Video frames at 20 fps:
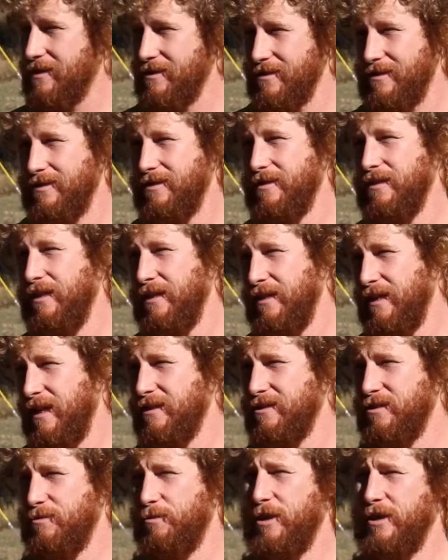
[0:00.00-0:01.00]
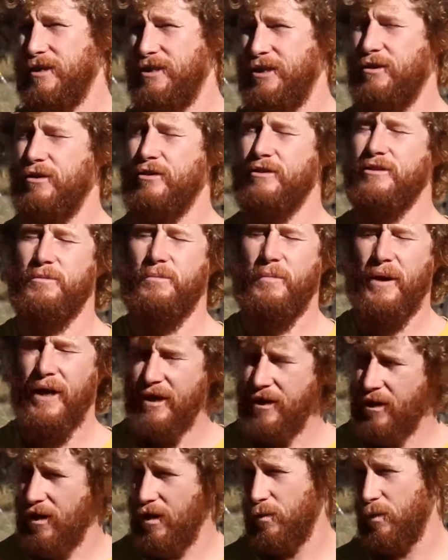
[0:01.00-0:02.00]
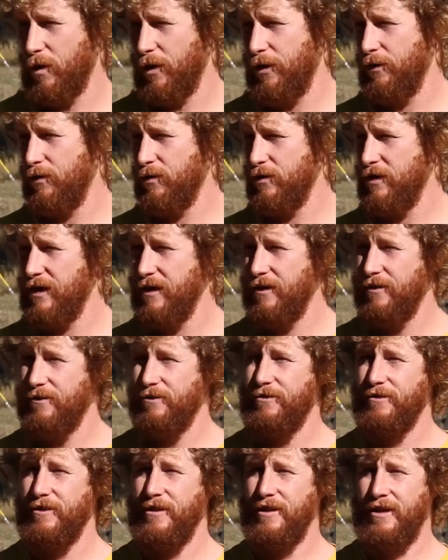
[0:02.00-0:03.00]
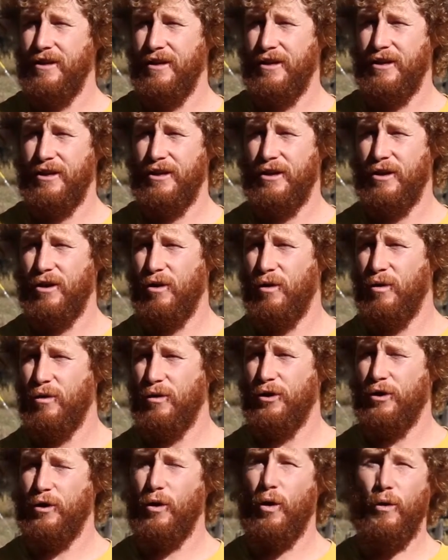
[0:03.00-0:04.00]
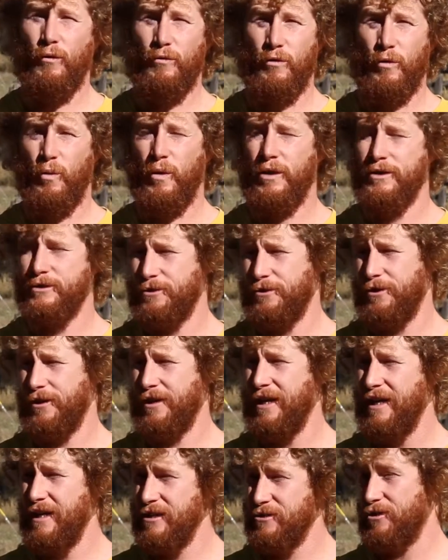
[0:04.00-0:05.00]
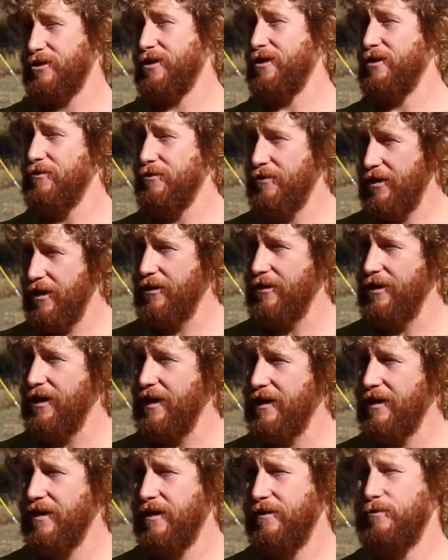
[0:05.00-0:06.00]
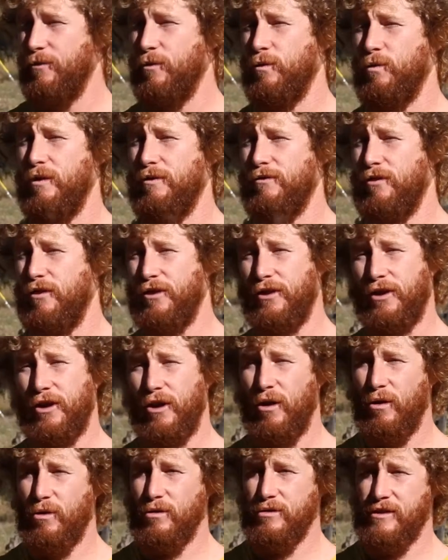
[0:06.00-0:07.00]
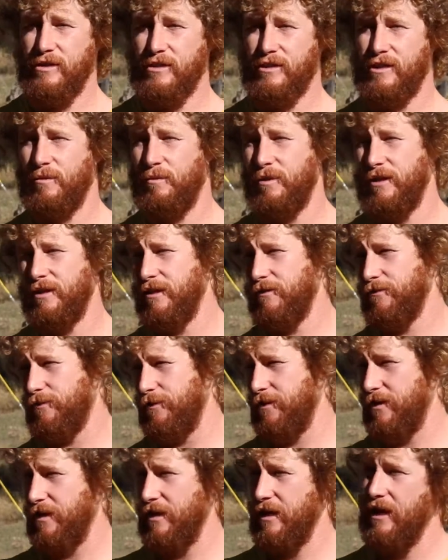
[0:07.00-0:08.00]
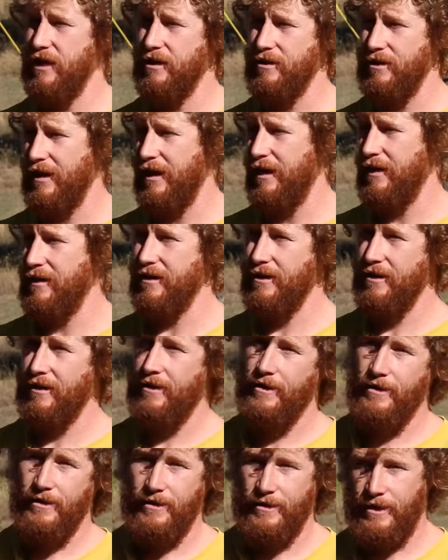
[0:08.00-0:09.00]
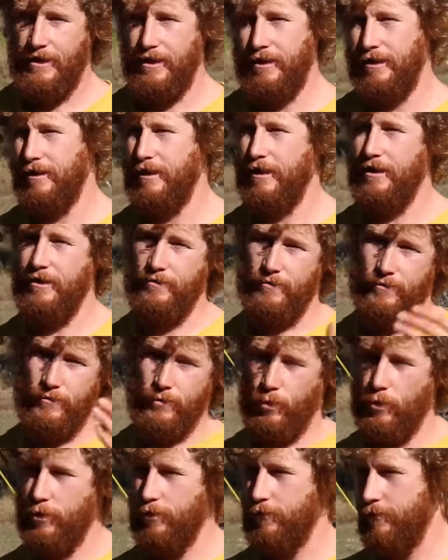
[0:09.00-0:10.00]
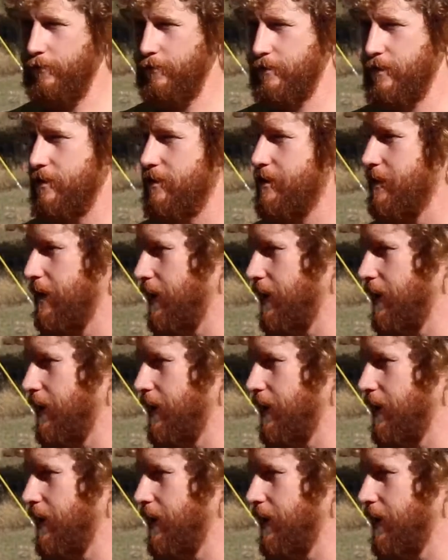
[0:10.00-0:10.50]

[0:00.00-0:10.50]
that's a big deal. And depending on where you live, you know, your overwintering needs are going to vary. If you live on the coast, it's going to be different than inland, and then north versus